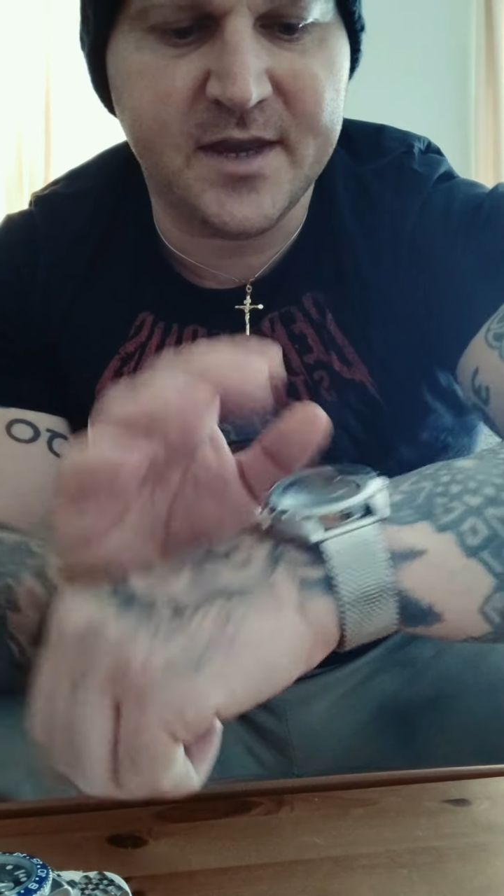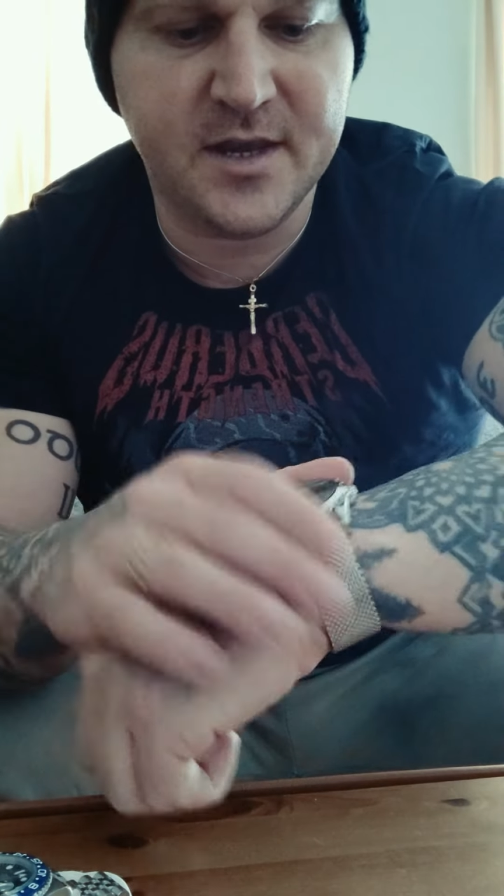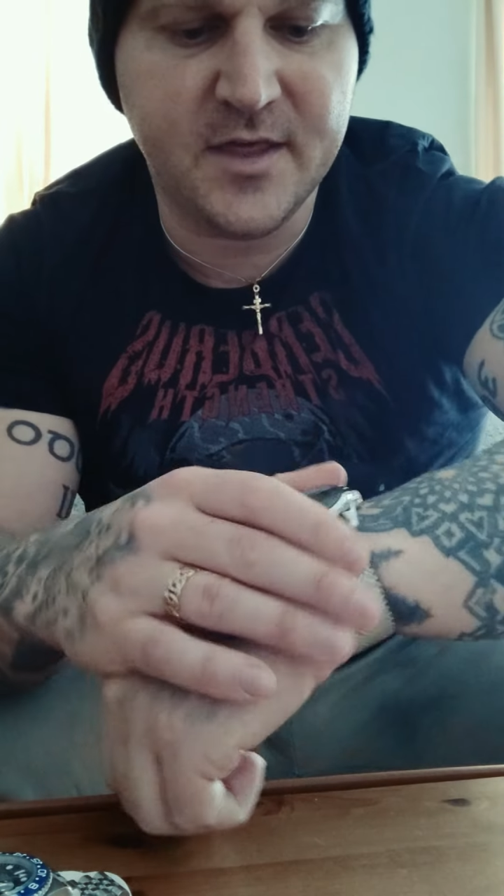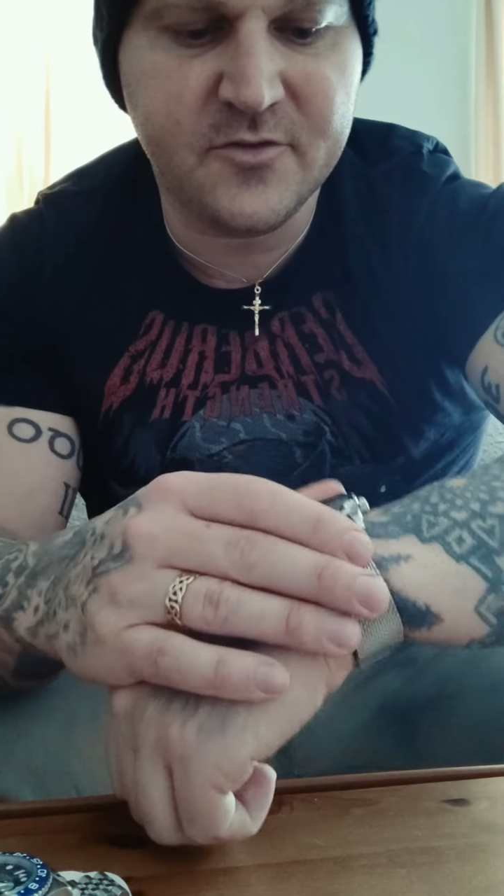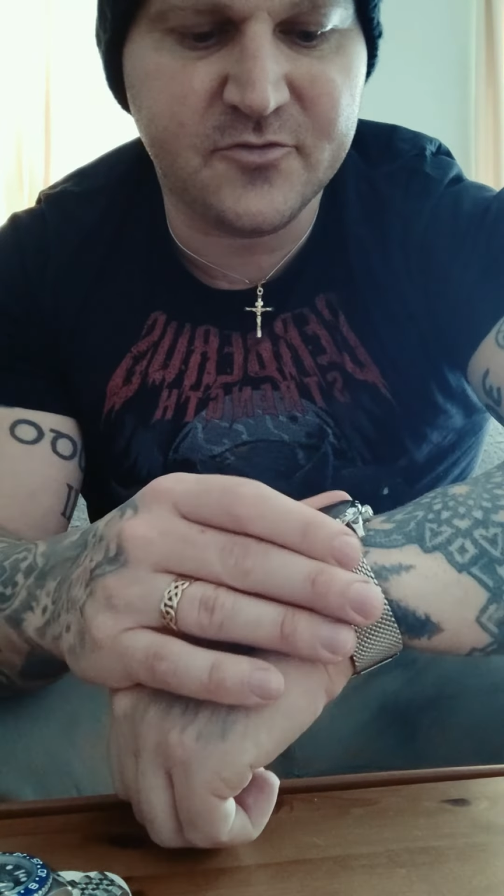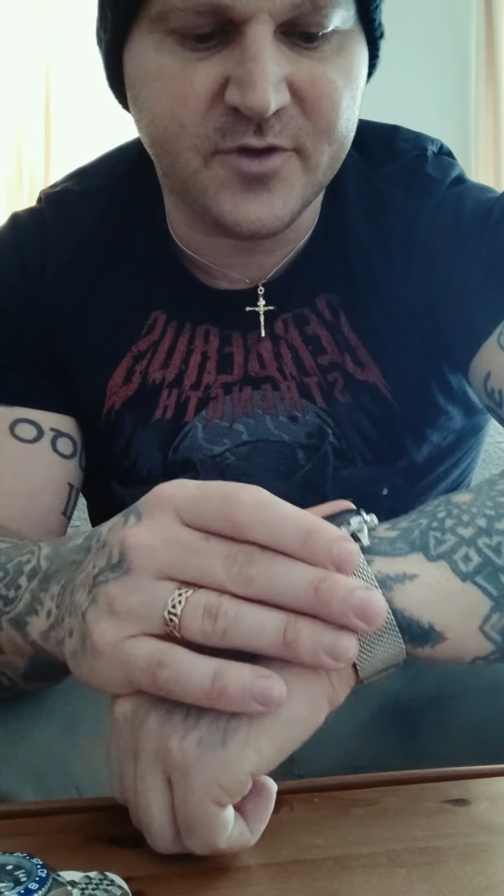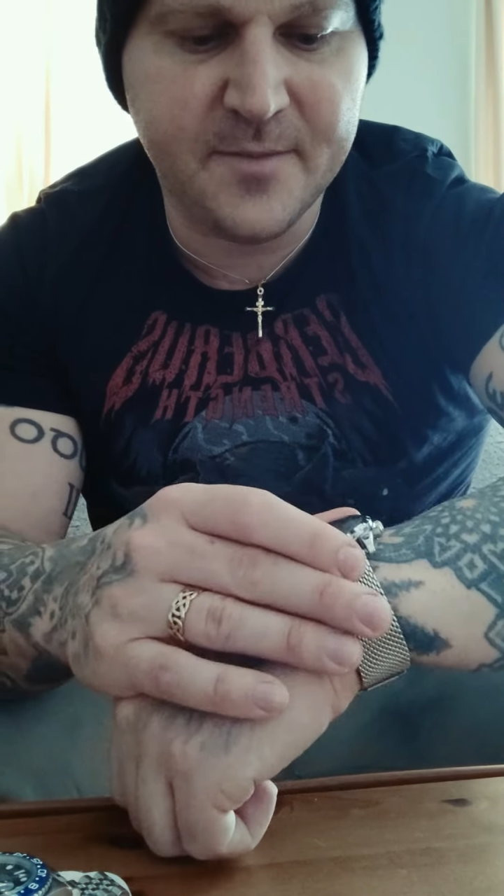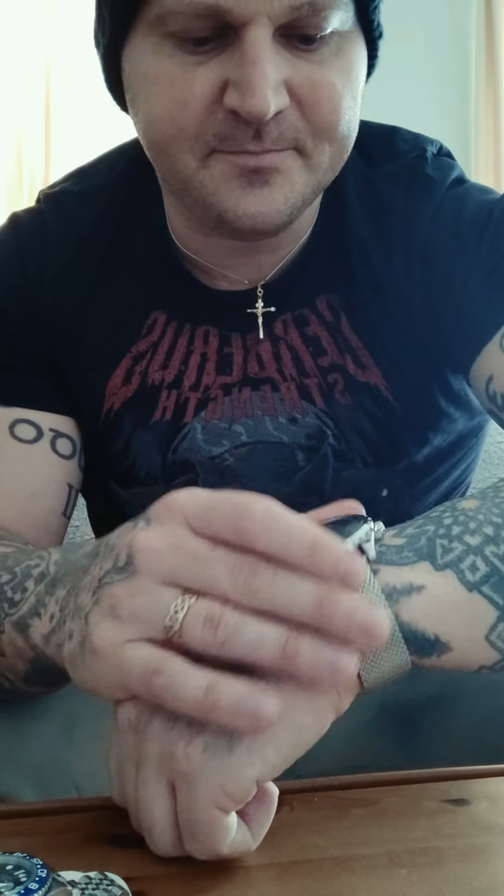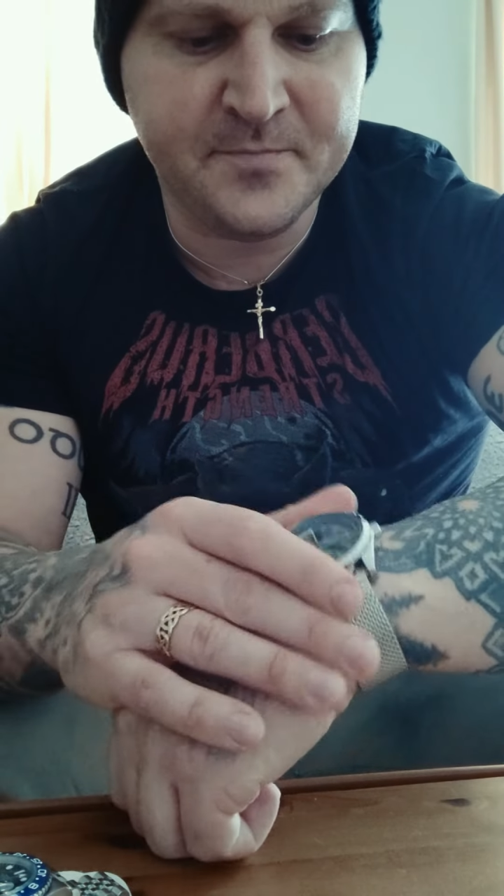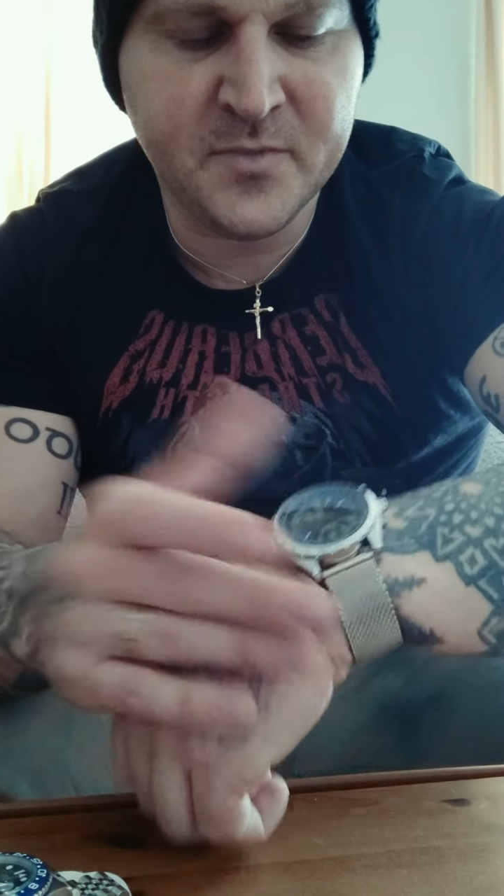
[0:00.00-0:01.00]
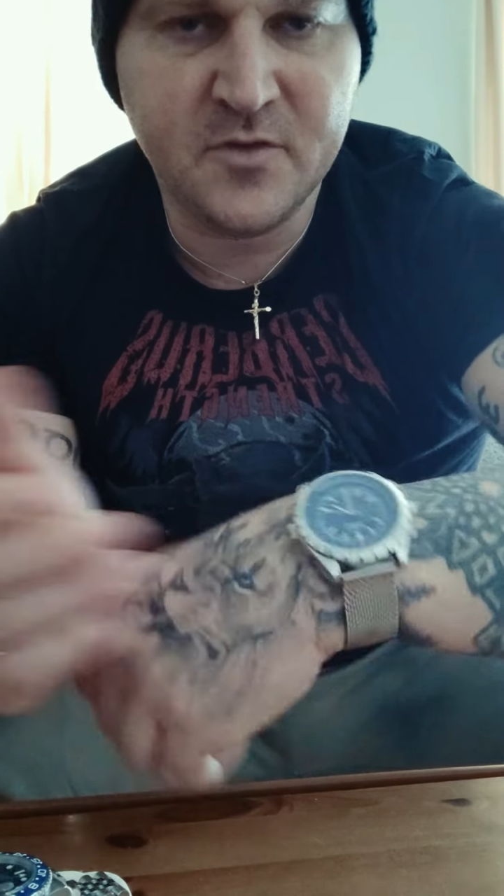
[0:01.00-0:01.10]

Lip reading: It had a leather strap,